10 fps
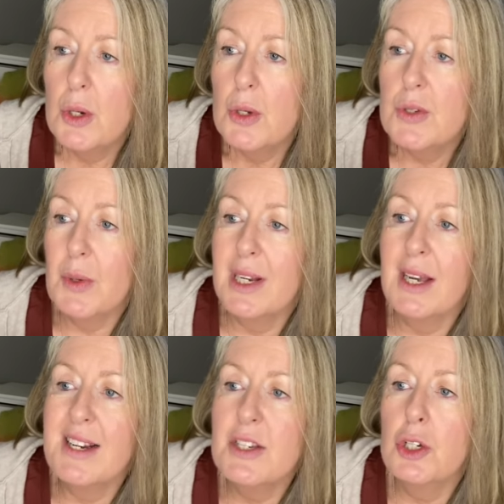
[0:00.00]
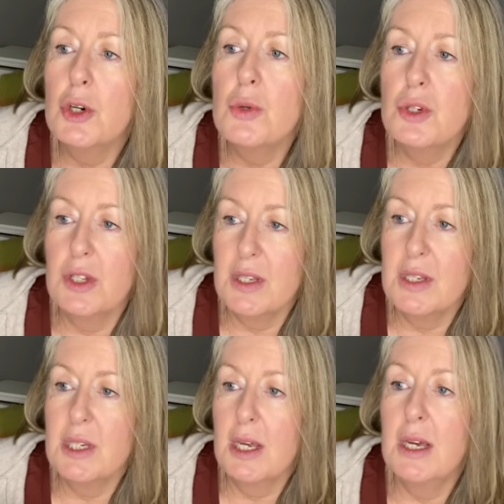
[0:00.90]
So I'd like to go to the
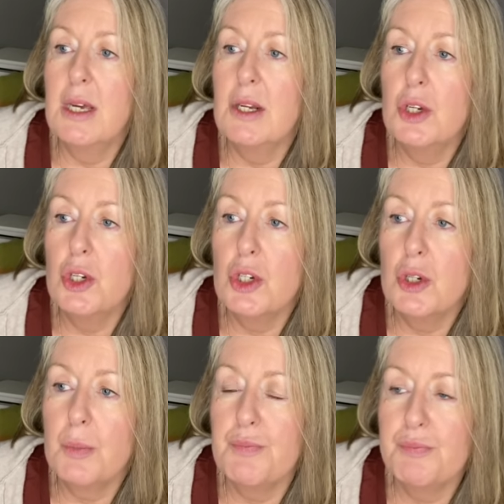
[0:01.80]
stage